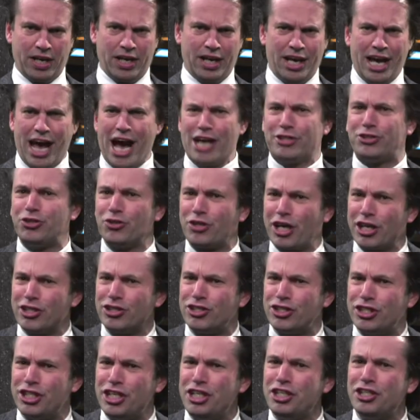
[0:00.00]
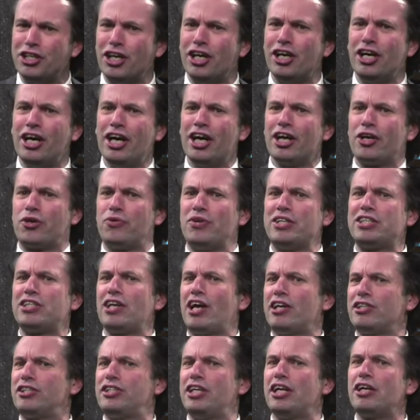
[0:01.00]
As you can see, the
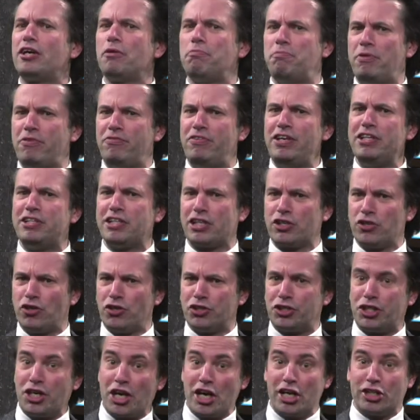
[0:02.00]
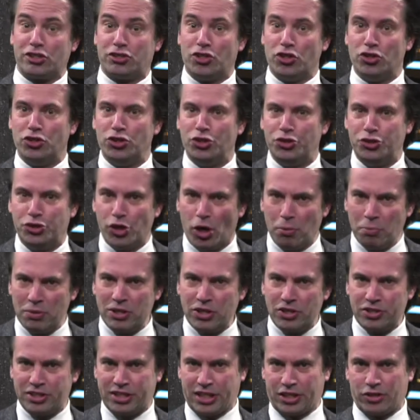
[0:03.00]
crystalline silicon PV technology is the
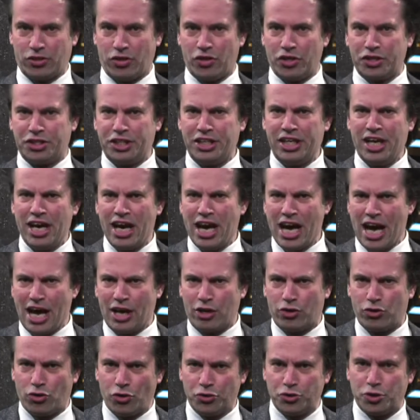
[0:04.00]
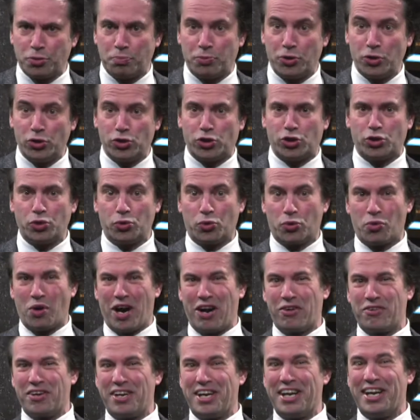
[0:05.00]
dominant technology and contributes to
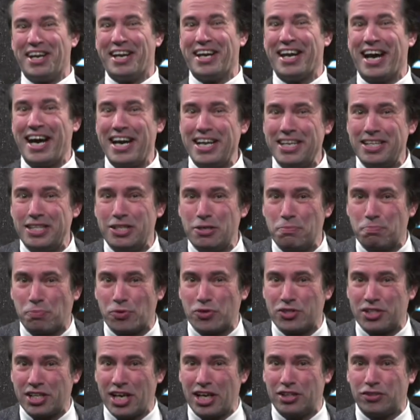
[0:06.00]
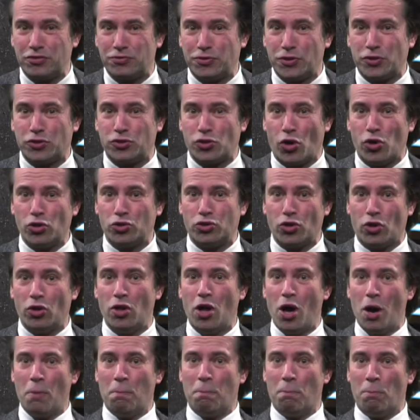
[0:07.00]
around 90% of the total
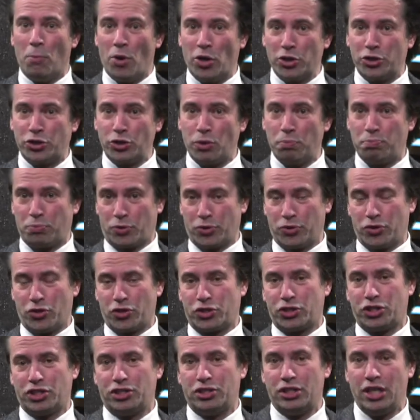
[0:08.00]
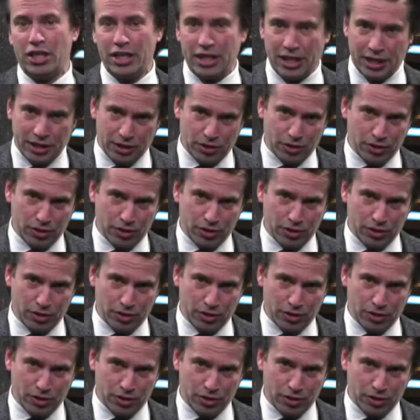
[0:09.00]
module production in